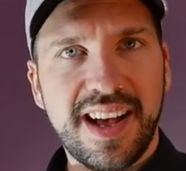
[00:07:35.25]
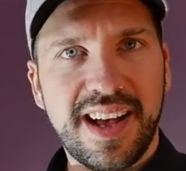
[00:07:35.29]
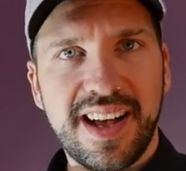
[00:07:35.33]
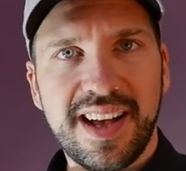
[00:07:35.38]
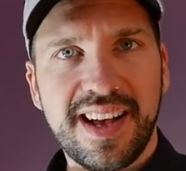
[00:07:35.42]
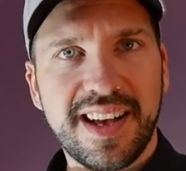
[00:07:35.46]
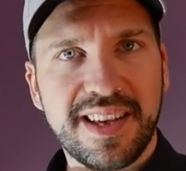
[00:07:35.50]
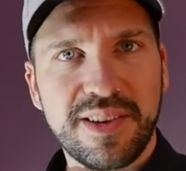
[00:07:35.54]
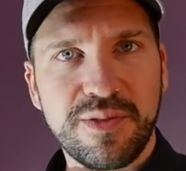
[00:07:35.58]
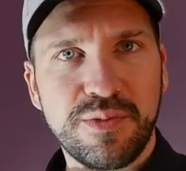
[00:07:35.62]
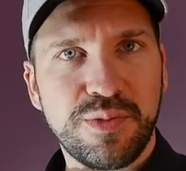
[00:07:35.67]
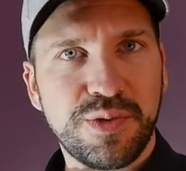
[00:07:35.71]

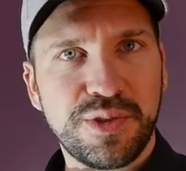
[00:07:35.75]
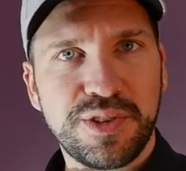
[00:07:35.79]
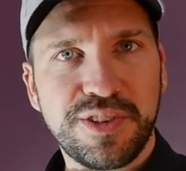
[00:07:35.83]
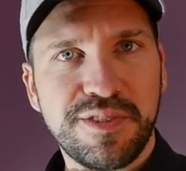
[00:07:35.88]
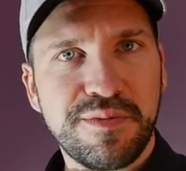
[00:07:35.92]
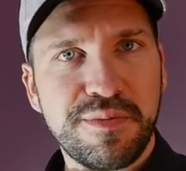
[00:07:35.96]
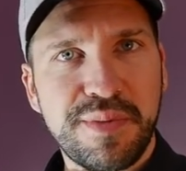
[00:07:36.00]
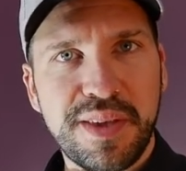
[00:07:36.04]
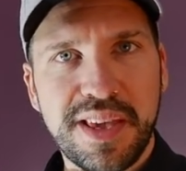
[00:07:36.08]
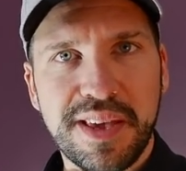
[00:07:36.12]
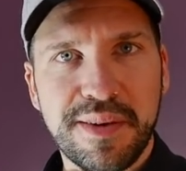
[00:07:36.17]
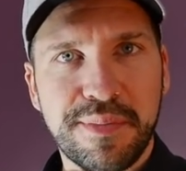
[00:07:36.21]
I
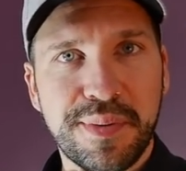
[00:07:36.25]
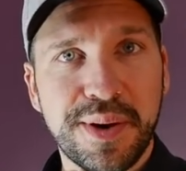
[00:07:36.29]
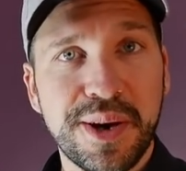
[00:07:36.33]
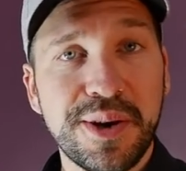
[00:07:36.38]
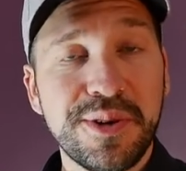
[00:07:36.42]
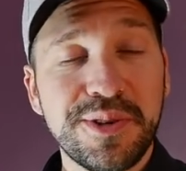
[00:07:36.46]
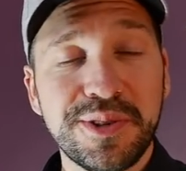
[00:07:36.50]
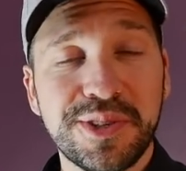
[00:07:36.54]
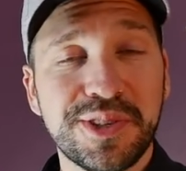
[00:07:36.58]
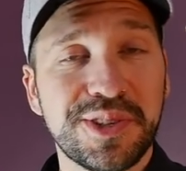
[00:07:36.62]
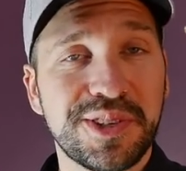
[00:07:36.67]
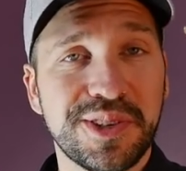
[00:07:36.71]
wouldn't be
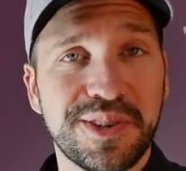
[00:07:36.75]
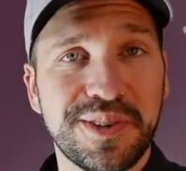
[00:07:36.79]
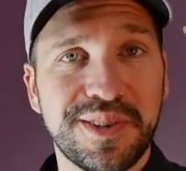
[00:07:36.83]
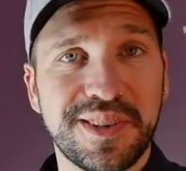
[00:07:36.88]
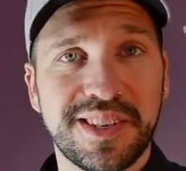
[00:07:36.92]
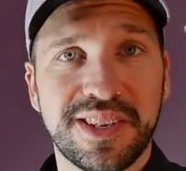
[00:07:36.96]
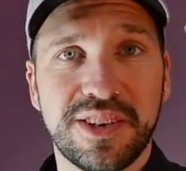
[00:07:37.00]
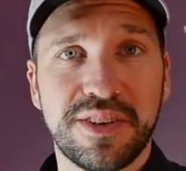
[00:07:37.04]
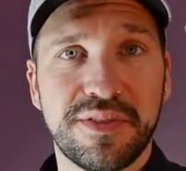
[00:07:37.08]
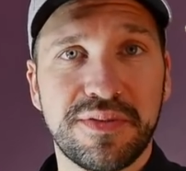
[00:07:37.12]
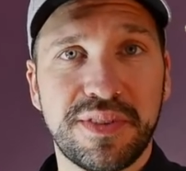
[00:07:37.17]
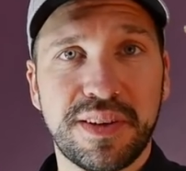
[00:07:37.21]
opposed to, you
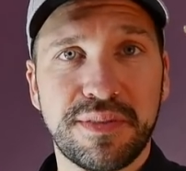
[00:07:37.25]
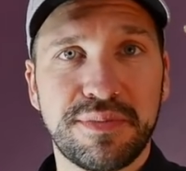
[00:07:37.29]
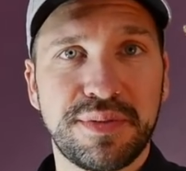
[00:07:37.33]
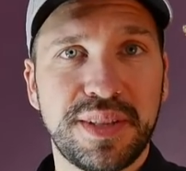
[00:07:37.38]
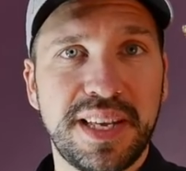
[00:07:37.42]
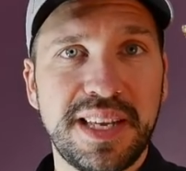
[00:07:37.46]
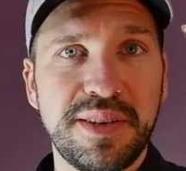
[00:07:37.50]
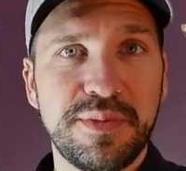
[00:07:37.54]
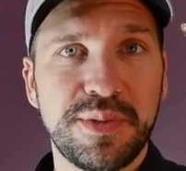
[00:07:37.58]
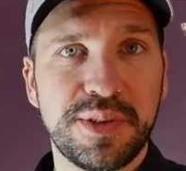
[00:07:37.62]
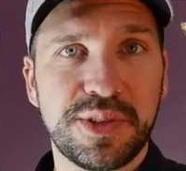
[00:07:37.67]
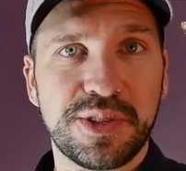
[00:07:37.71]
know, if I
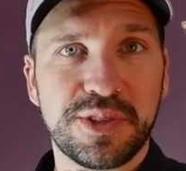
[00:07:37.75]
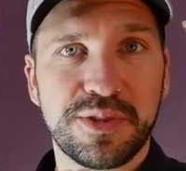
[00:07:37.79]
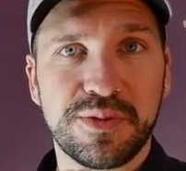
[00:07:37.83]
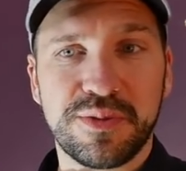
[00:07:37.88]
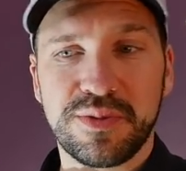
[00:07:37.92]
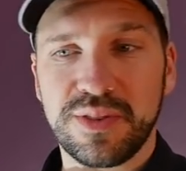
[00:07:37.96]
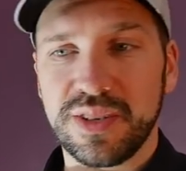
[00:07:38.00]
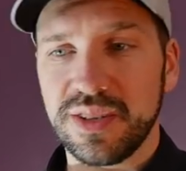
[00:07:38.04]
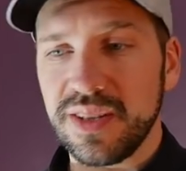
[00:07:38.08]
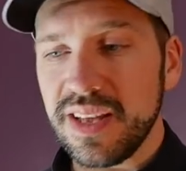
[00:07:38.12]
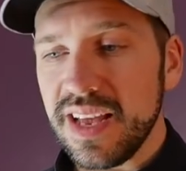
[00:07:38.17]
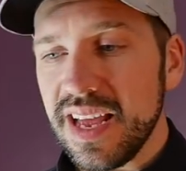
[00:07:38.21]
played with
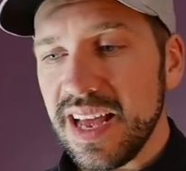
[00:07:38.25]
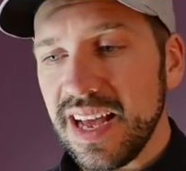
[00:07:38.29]
someone.